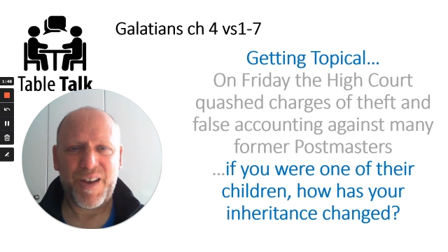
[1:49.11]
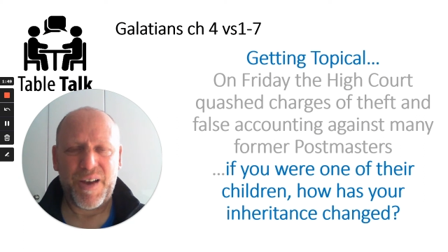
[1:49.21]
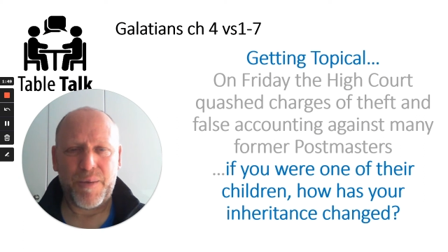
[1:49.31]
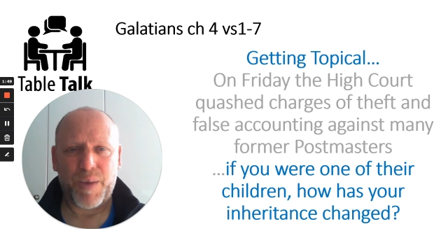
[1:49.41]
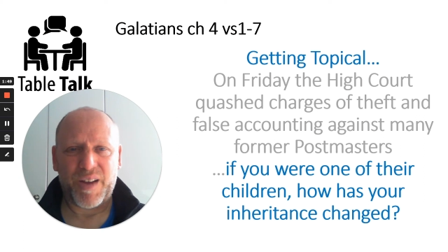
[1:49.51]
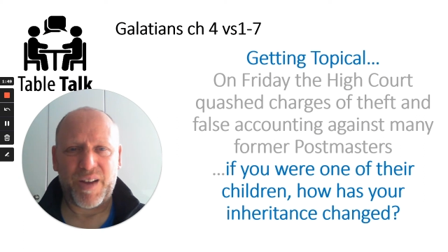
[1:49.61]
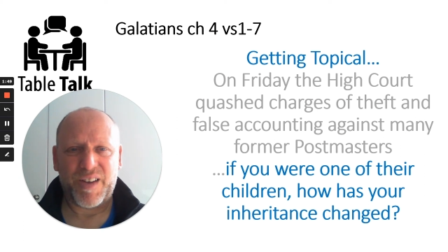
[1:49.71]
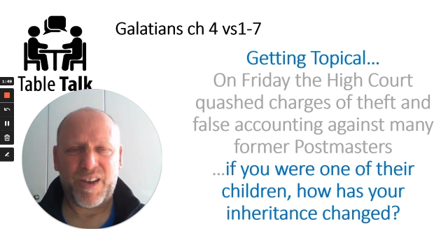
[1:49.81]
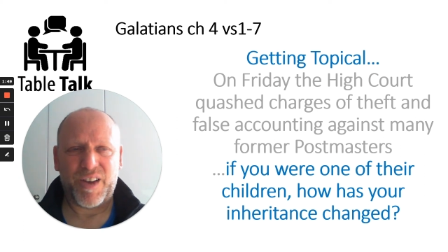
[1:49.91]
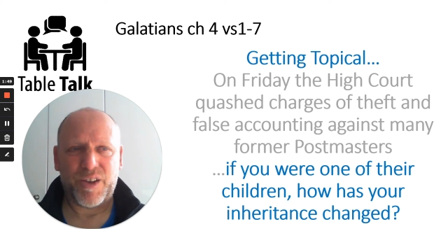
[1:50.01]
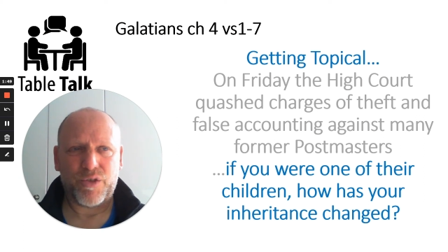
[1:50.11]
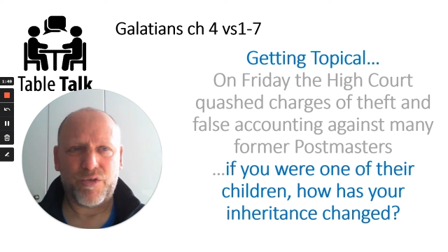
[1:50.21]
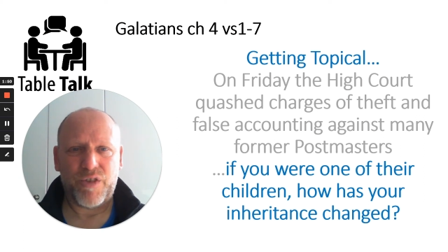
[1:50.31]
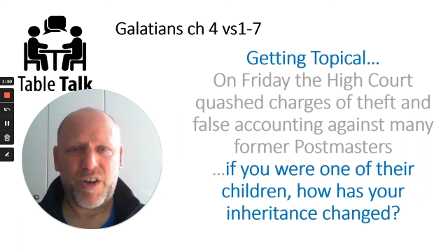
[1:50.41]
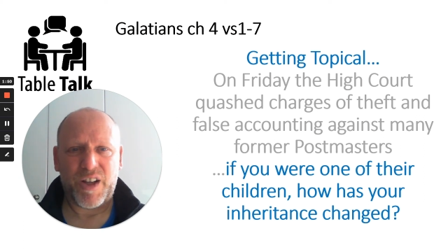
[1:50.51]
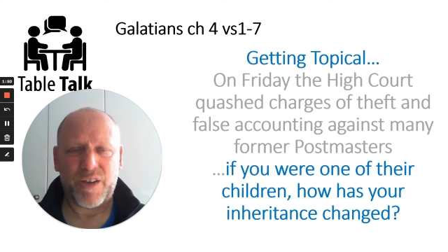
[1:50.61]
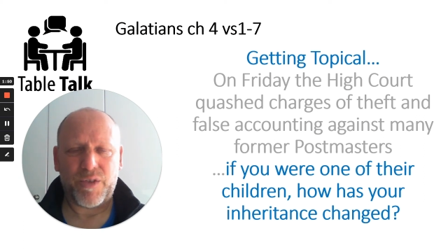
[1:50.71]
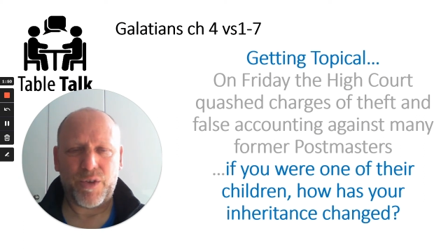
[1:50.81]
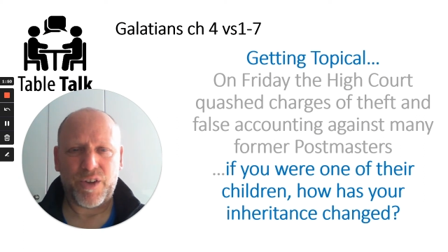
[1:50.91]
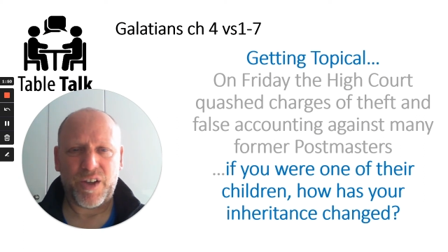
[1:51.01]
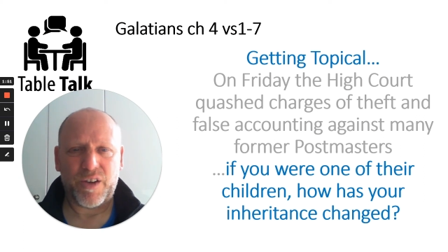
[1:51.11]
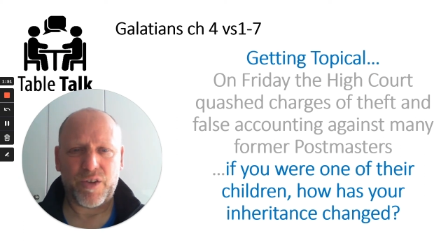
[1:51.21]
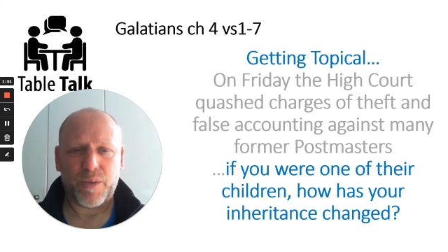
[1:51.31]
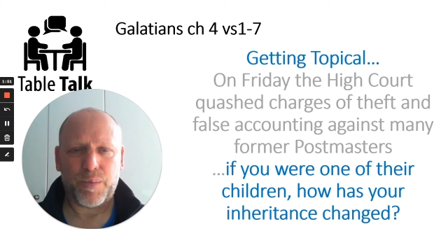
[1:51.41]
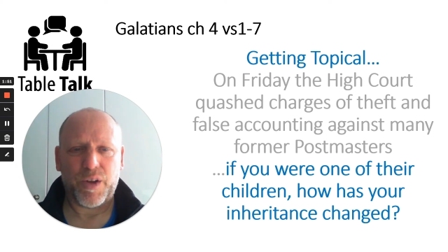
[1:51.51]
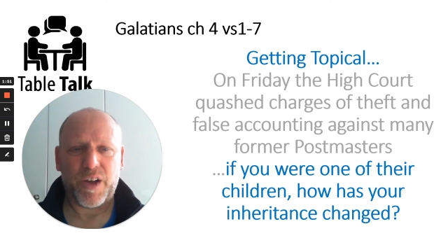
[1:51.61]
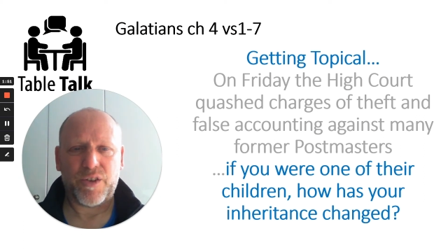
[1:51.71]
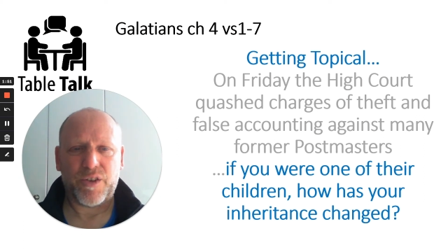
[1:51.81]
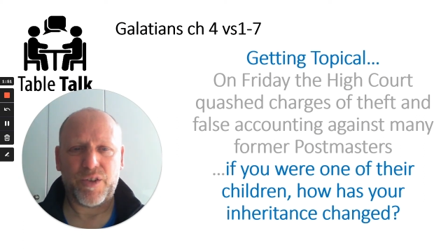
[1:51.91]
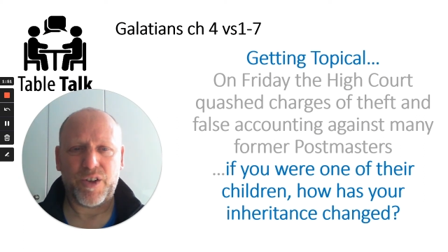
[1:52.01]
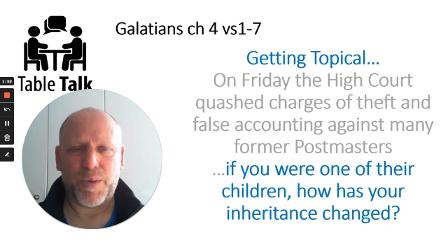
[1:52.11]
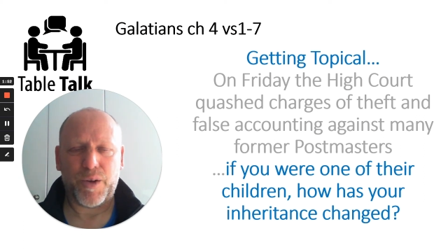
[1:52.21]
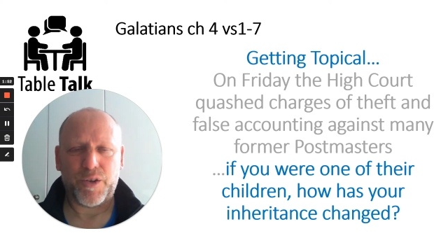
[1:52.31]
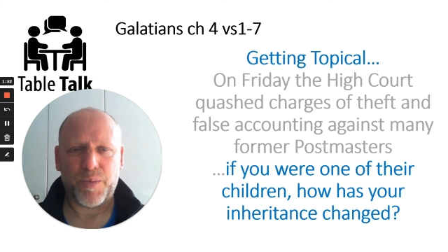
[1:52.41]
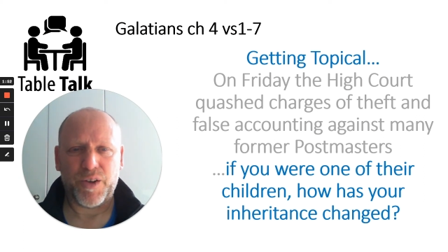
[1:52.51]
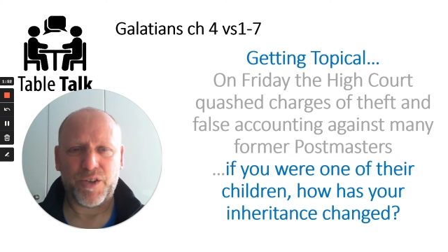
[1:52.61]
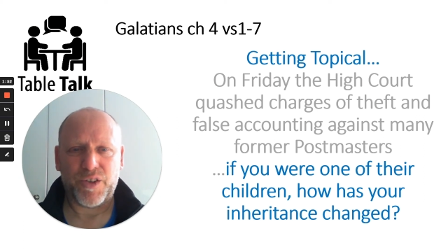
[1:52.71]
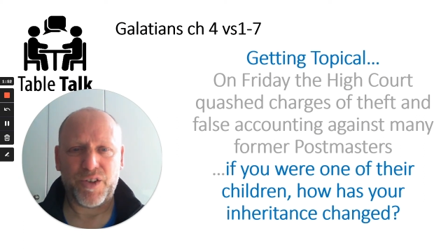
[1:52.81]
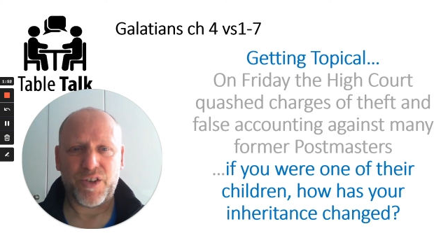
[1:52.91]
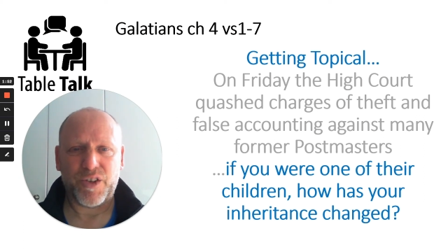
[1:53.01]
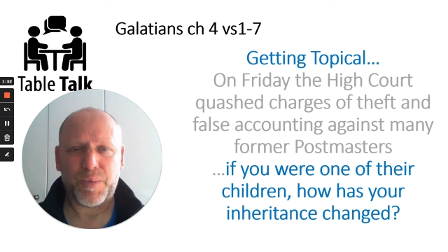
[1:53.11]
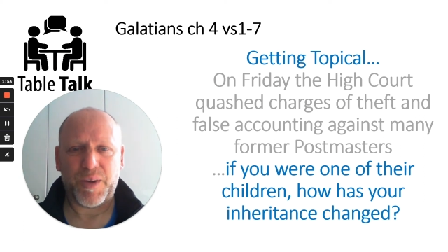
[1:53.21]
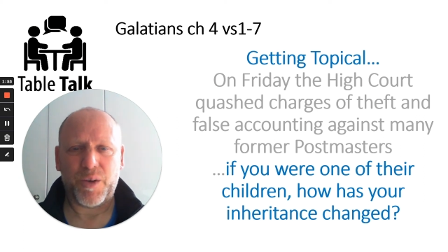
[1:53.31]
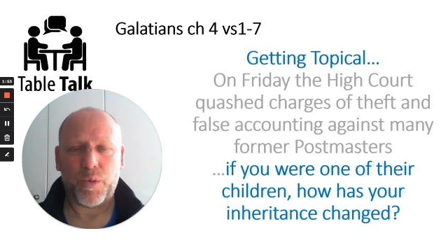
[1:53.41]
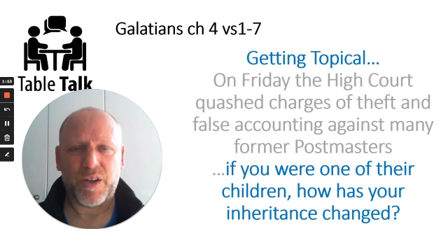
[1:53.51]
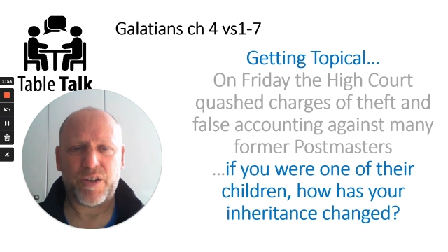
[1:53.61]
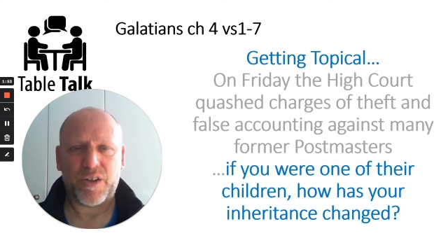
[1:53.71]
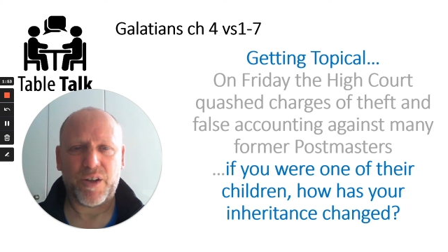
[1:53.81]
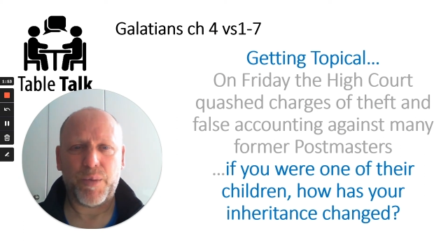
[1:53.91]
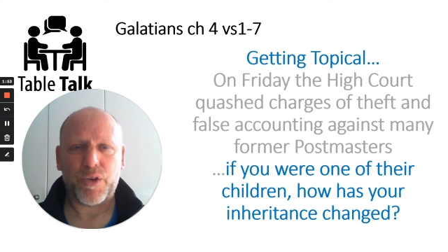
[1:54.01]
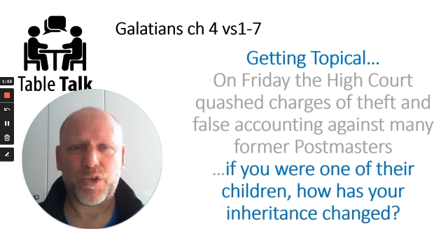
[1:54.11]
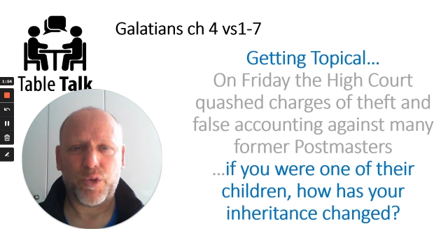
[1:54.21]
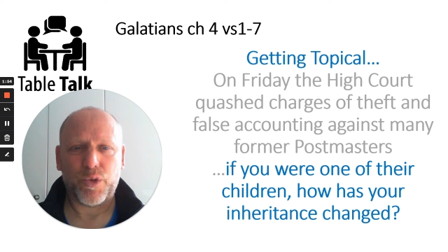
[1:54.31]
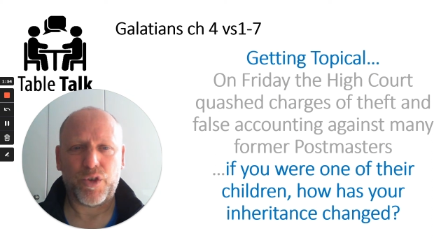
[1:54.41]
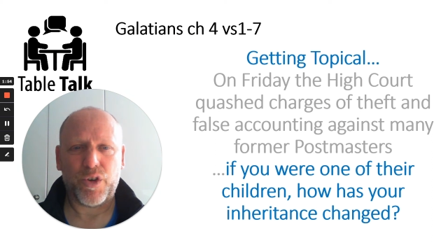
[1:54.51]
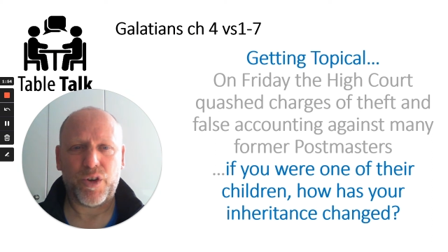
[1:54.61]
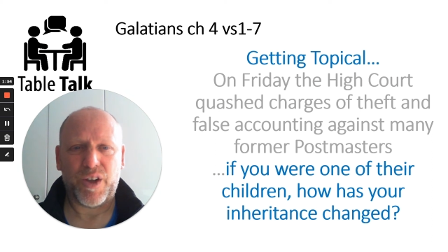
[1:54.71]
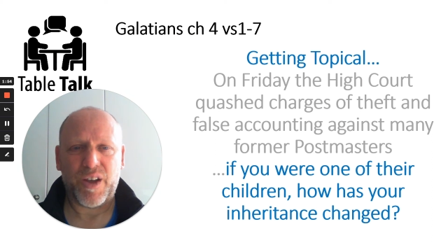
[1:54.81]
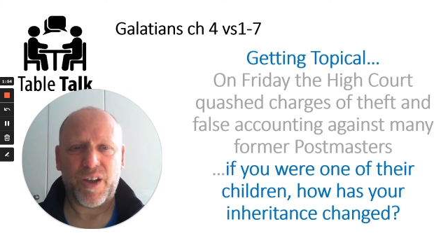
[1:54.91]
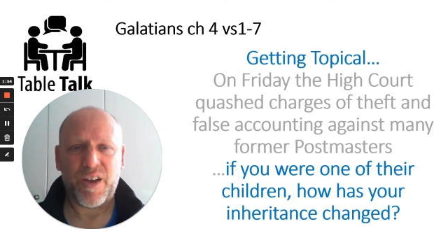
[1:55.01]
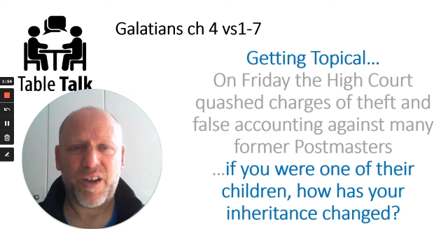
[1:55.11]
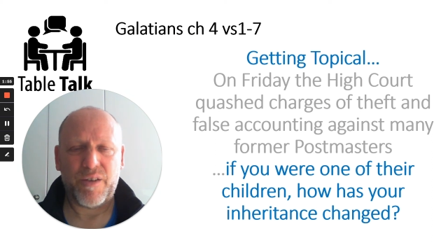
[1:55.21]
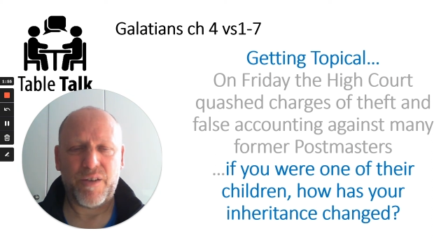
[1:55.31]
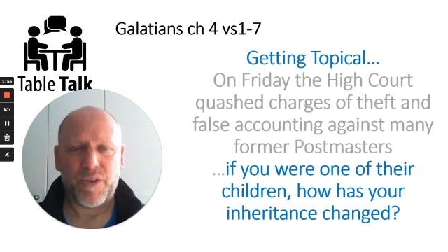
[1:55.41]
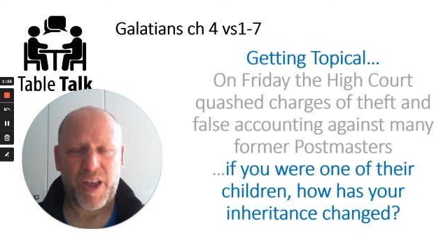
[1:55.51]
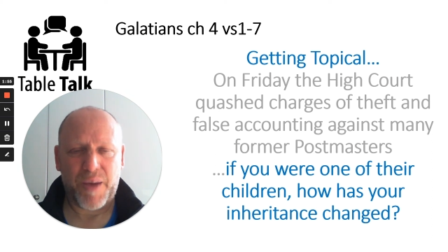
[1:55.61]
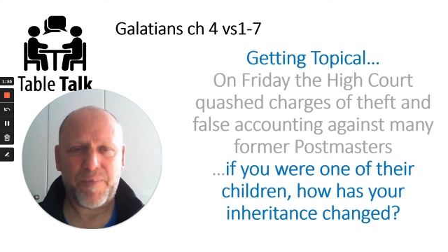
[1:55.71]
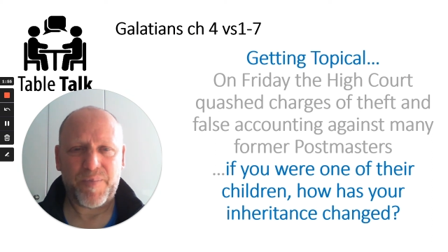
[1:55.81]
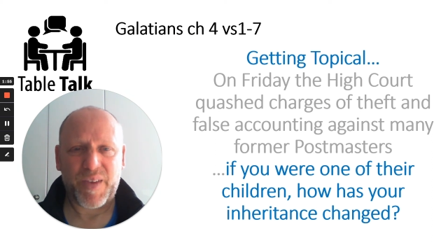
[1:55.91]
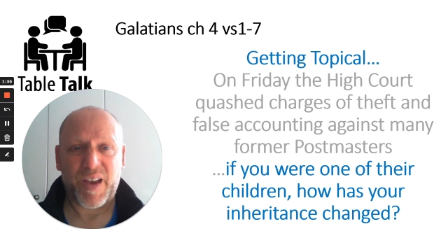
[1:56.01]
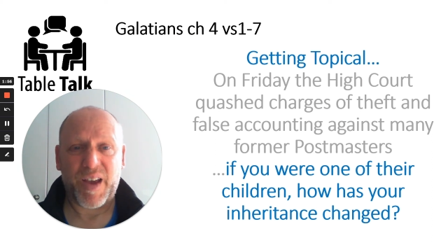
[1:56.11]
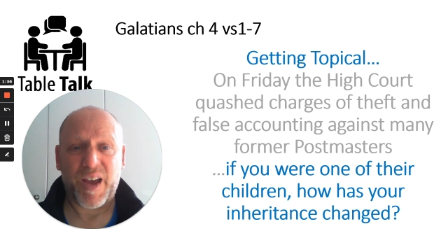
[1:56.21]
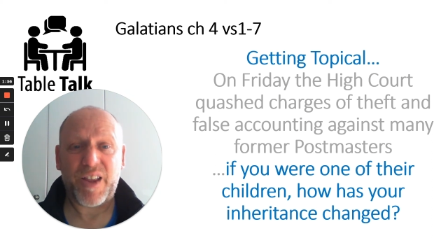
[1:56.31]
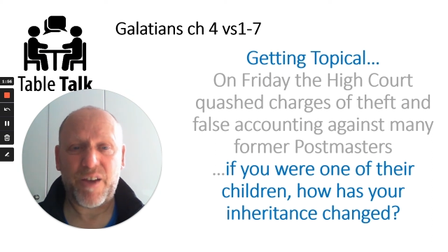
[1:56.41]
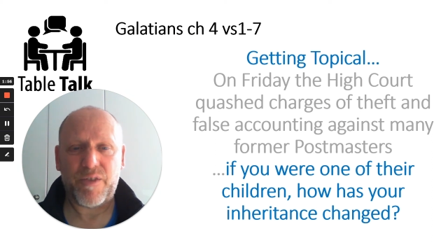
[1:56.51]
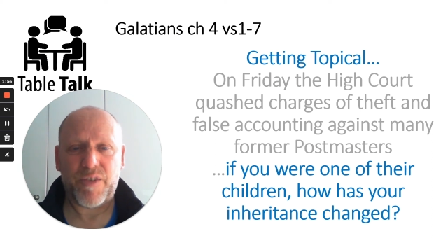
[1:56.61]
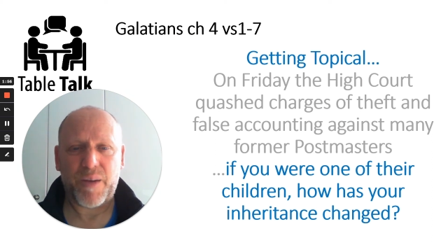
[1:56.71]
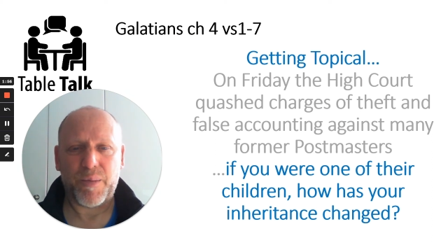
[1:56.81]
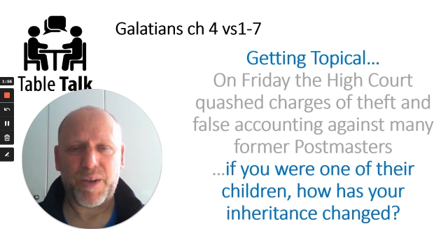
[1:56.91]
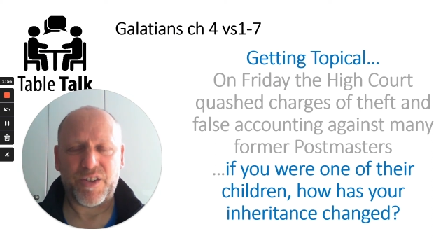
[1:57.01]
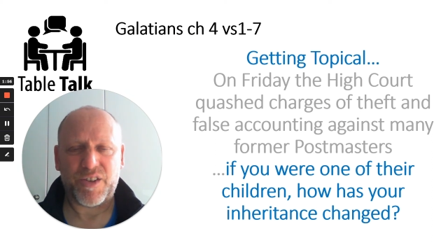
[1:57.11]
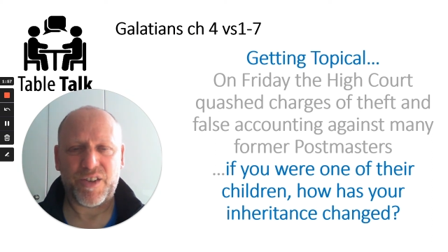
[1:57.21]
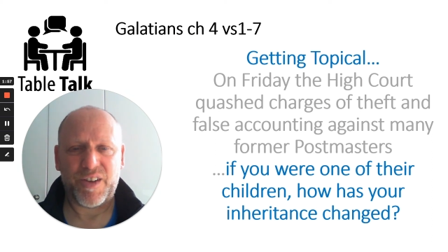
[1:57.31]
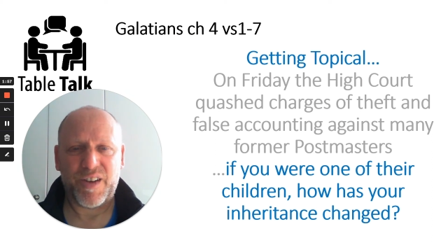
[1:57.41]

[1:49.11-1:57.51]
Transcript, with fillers: But it's really, if you think of the plight of these postmasters, it's been quite an emotional journey for them and their families.